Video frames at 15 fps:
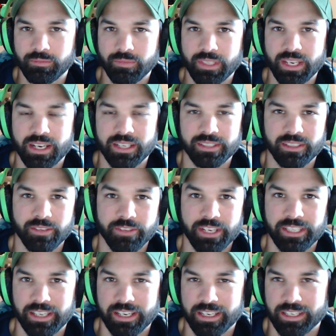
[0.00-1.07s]
Some things
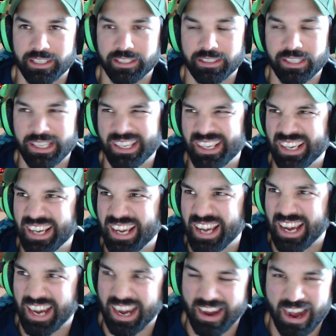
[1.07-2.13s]
that
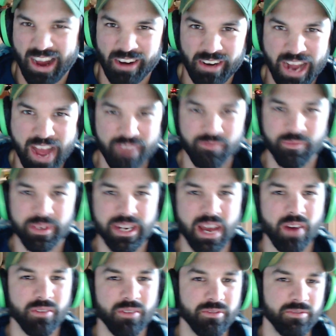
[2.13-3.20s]
haven't been
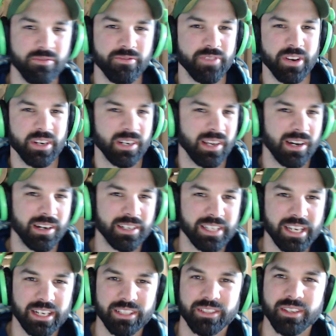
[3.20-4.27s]
out very long yet.
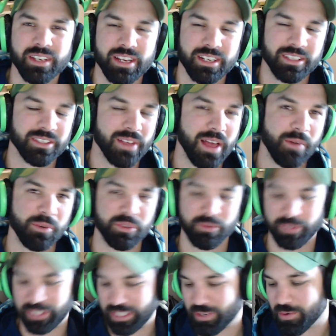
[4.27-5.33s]
So that was really
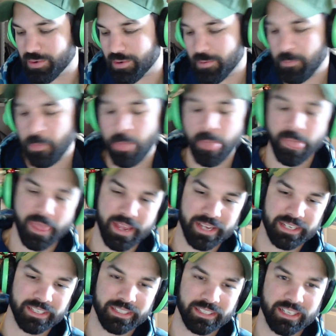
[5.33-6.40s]
cool. And
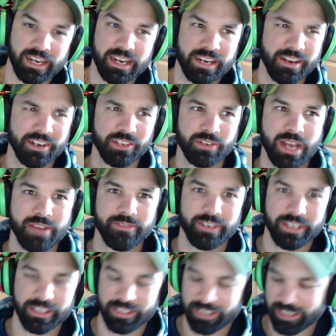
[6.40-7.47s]
I got to drive
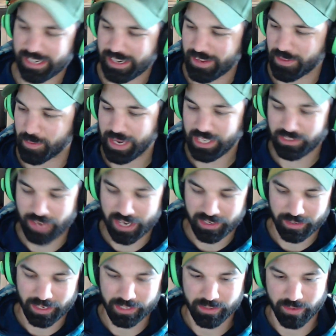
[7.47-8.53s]
the biggest tractor I
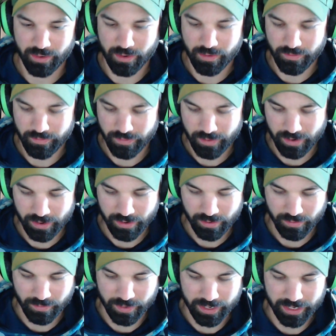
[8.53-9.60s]
drove
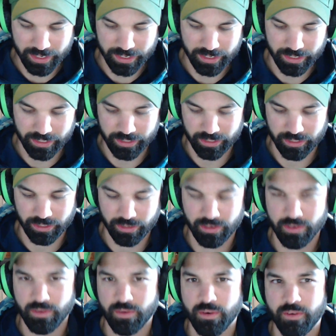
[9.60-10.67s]
was the
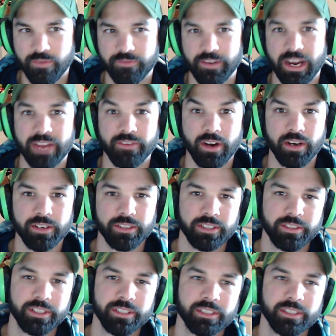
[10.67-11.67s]
new 5R series